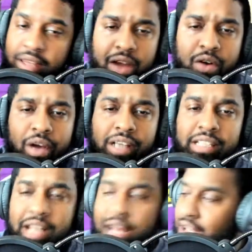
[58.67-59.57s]
Like, who ain't
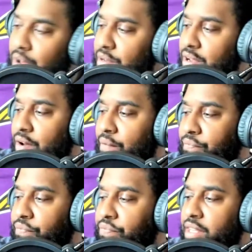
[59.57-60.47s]
see that coming up?
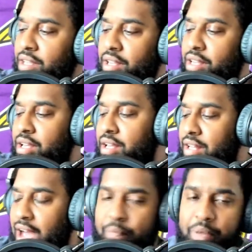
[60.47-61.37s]

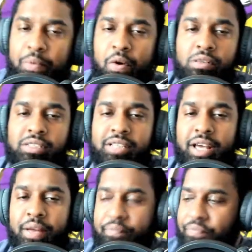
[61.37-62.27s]
Like, people gonna
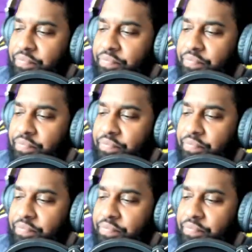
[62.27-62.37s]
say,